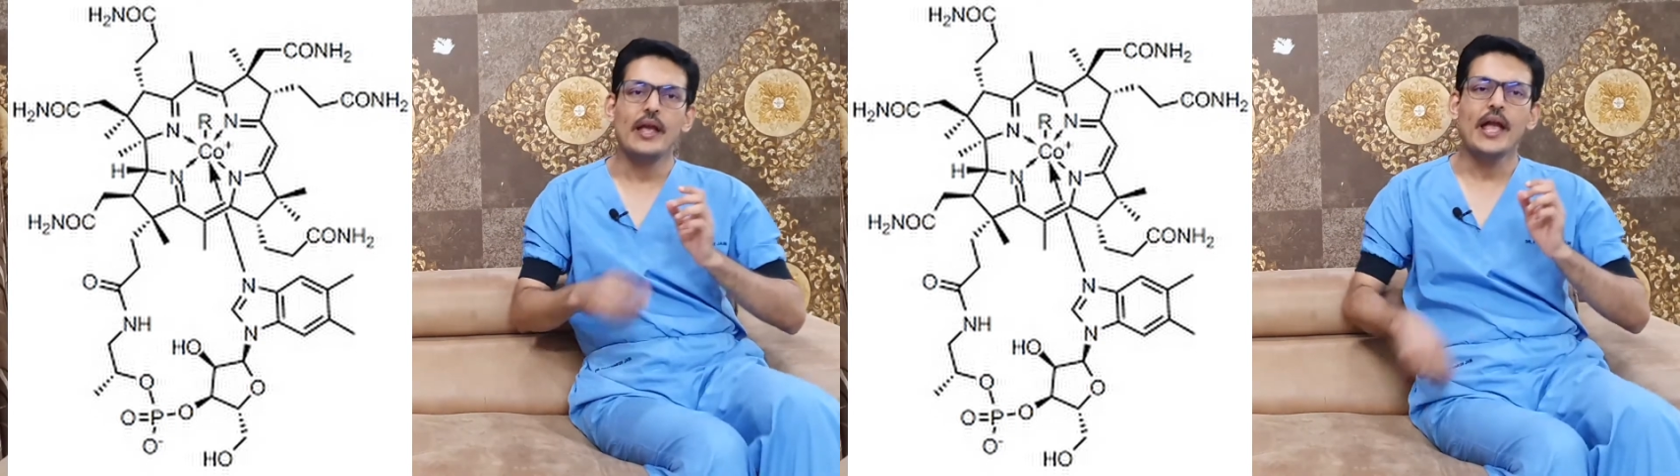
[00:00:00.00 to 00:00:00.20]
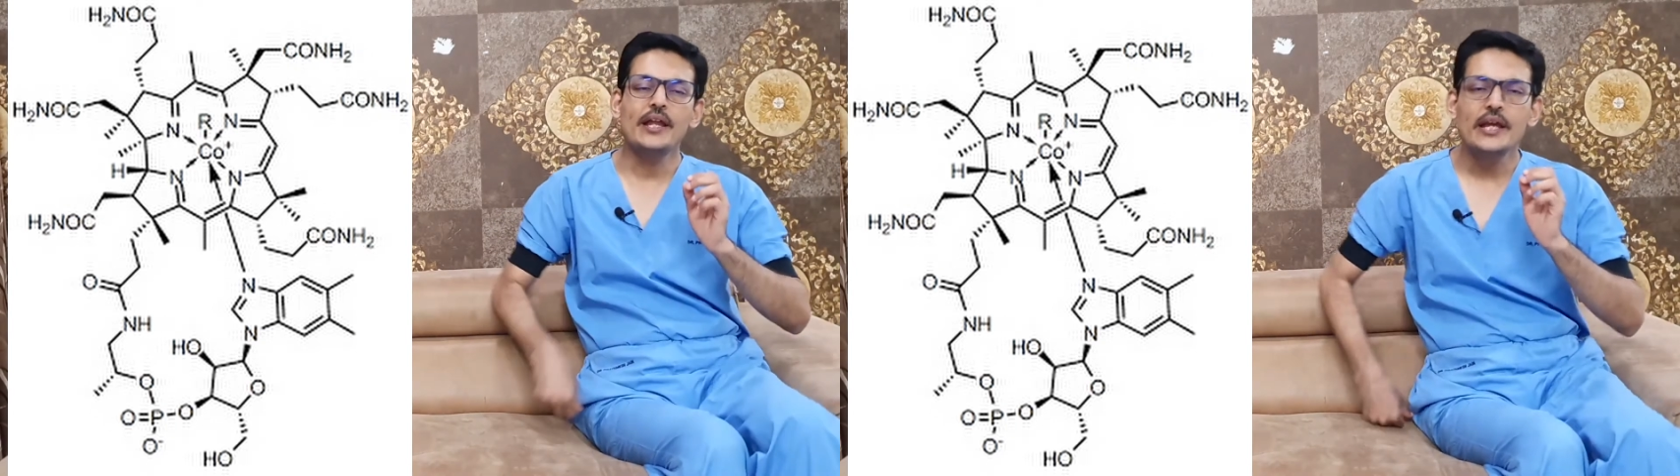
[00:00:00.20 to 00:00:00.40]

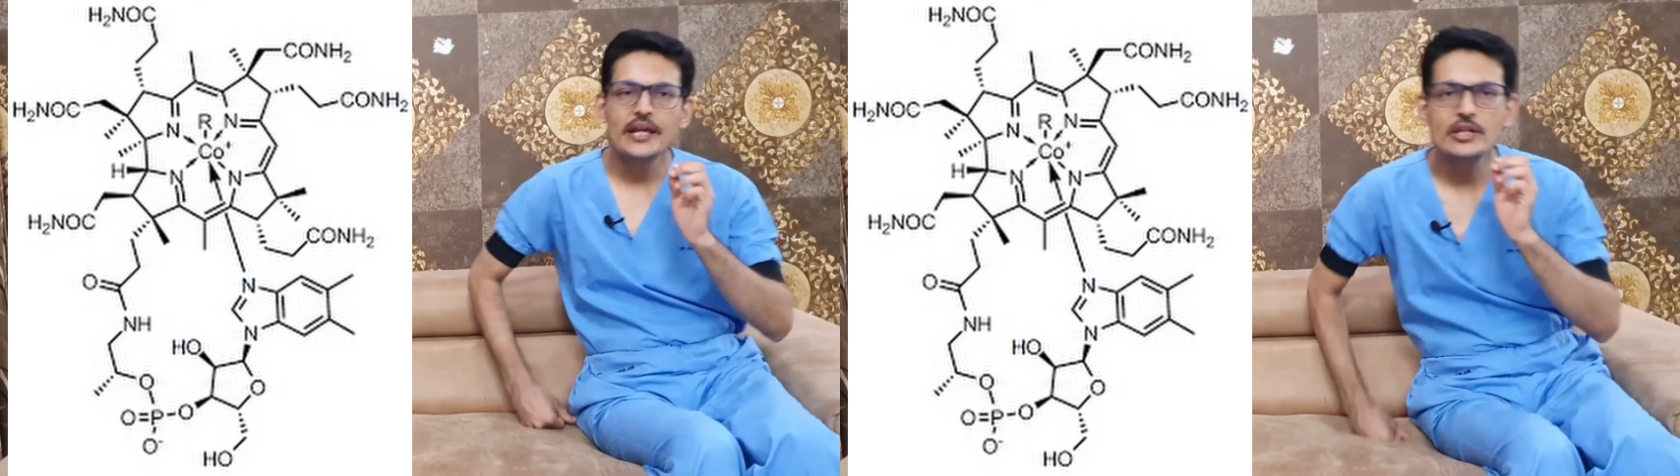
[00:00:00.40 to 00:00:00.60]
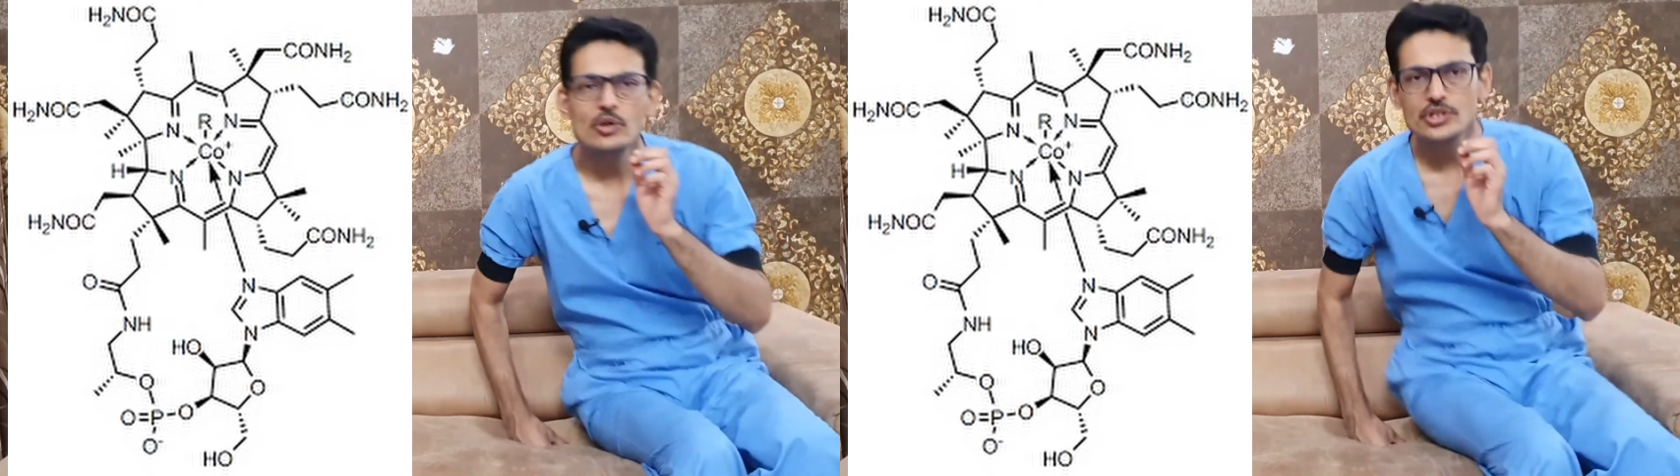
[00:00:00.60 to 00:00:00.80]
and
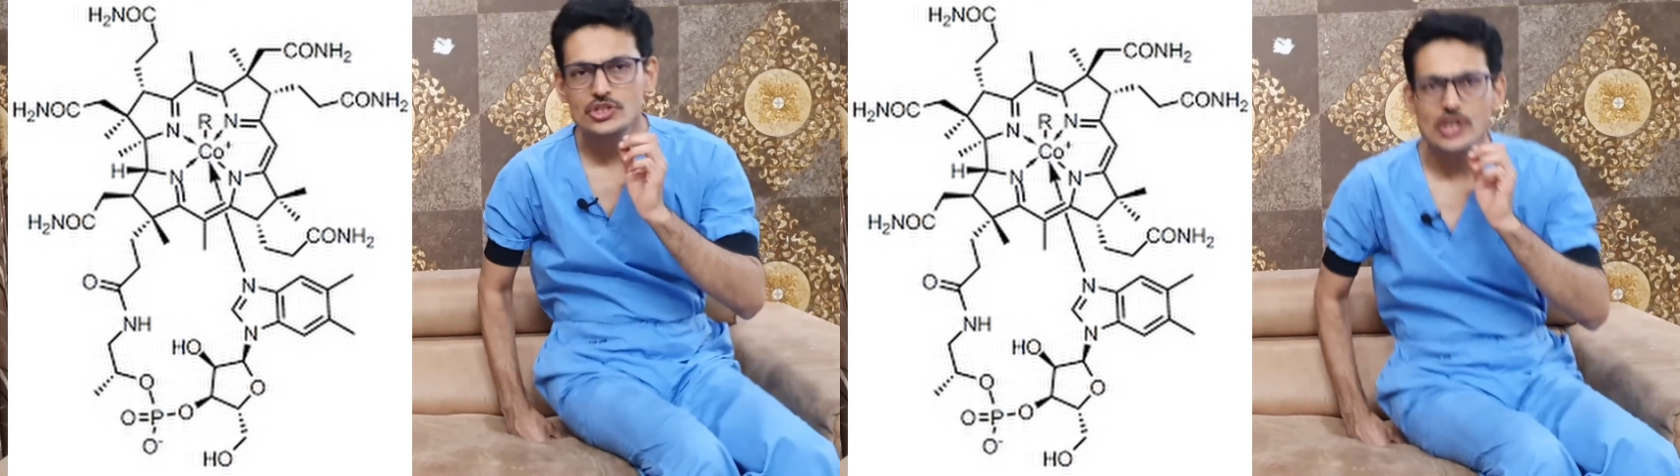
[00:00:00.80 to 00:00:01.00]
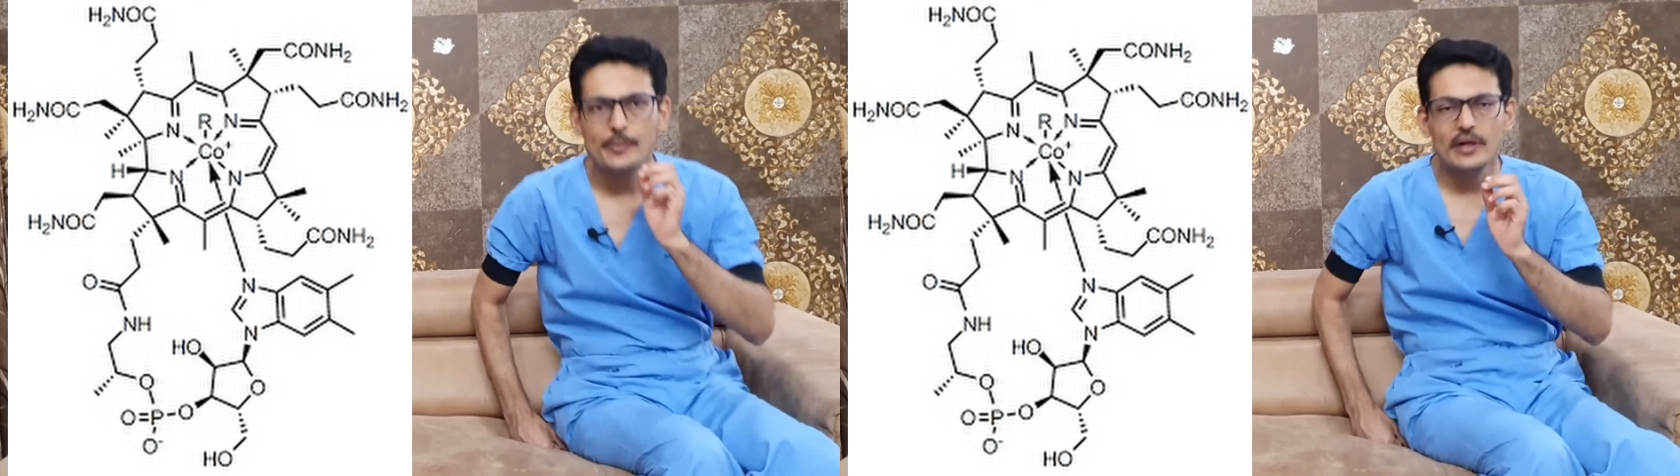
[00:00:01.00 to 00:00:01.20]
in your
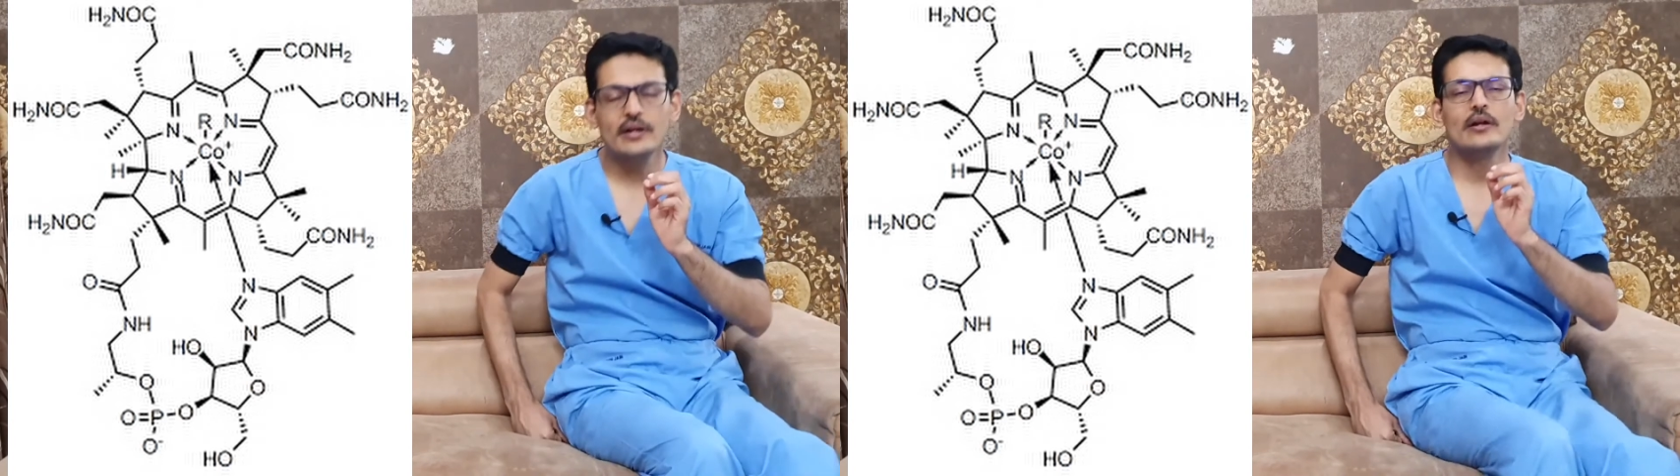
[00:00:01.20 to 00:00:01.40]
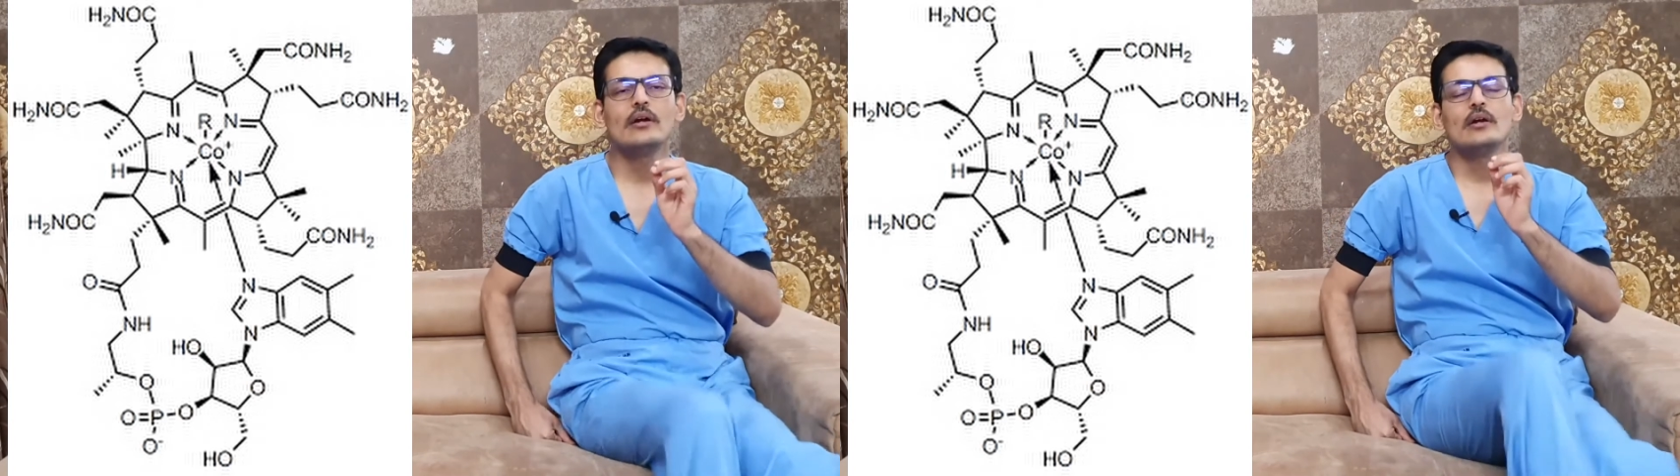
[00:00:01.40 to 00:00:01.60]

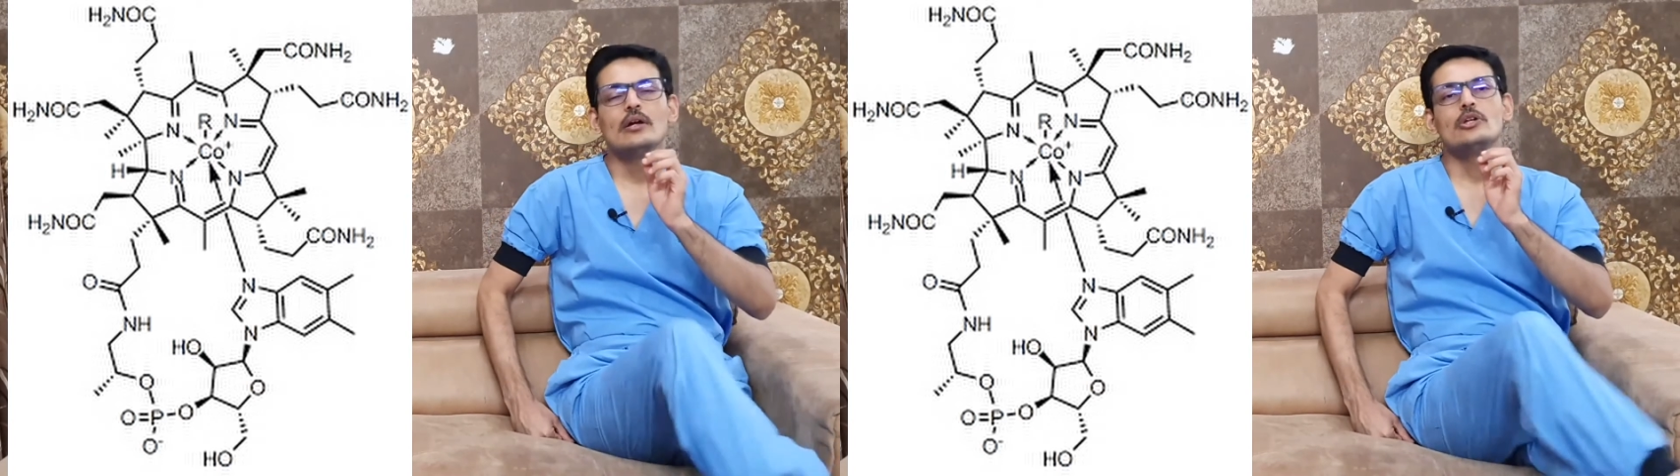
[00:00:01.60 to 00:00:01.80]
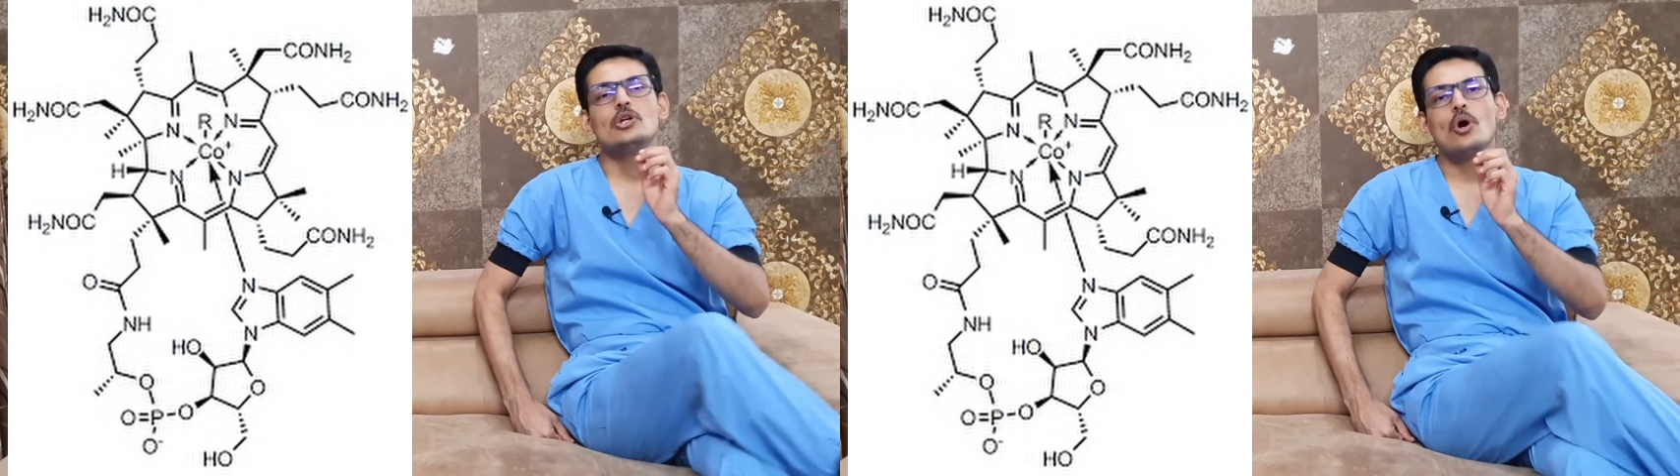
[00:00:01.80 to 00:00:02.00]
stomach,
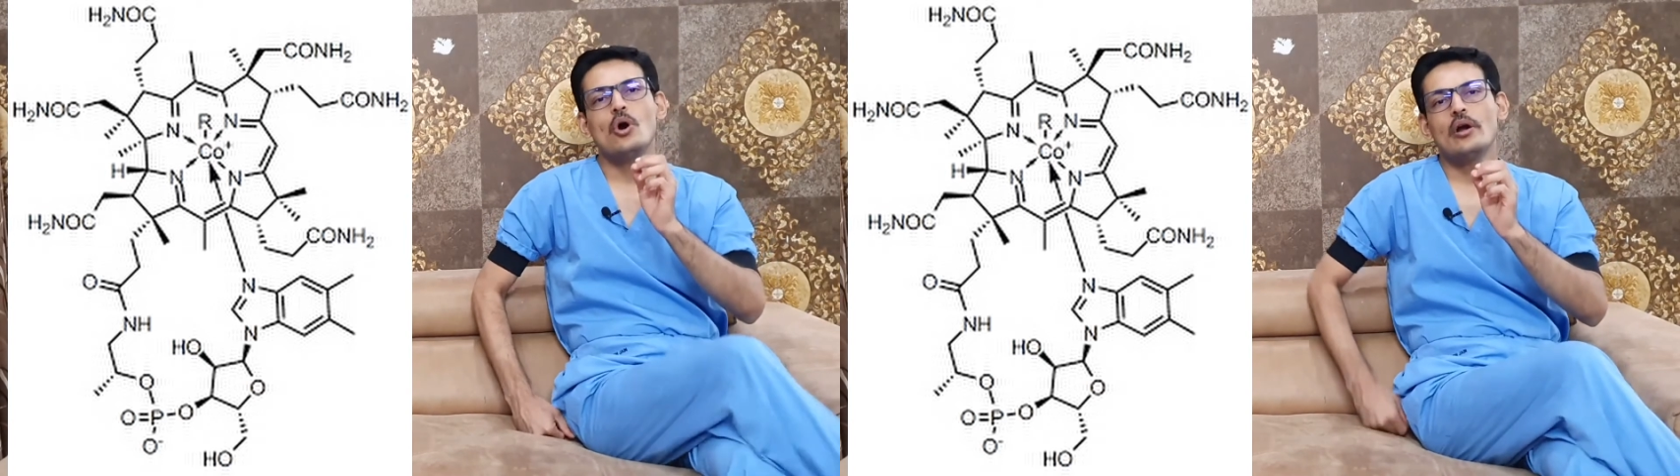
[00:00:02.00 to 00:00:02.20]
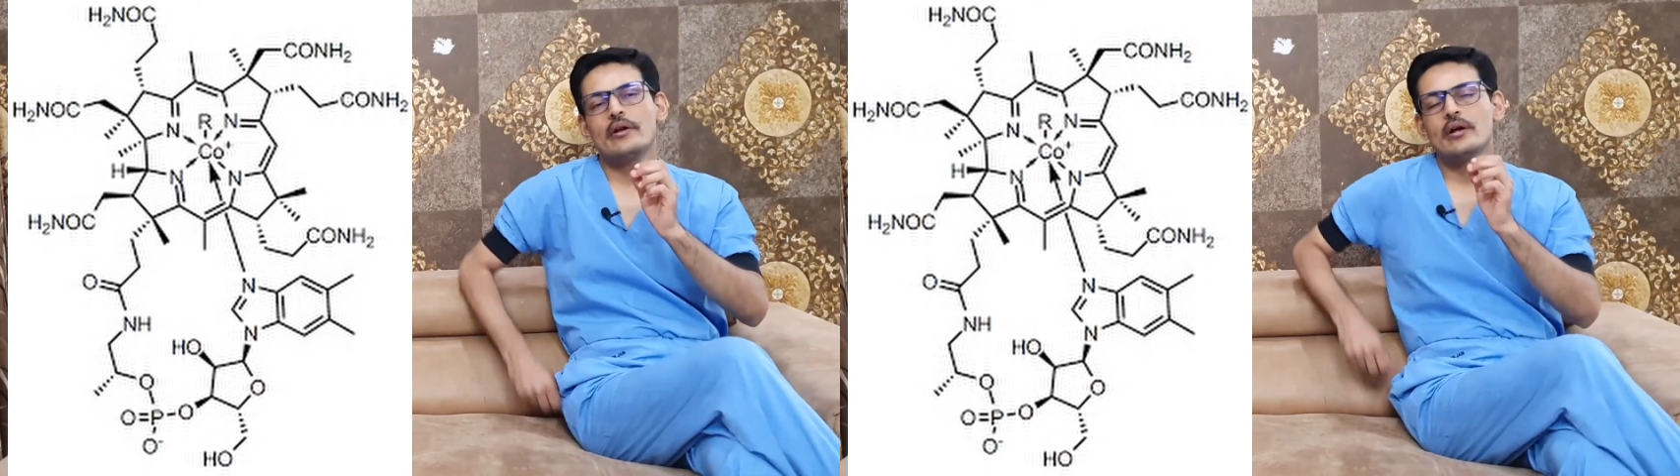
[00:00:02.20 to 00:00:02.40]

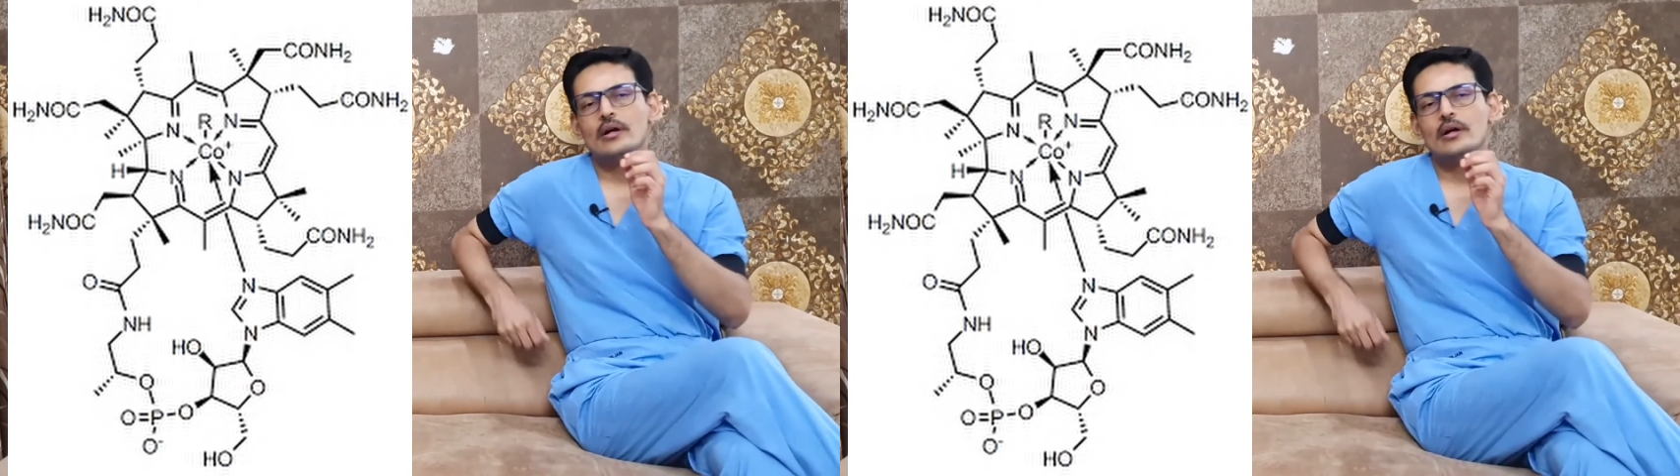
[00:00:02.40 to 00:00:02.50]
your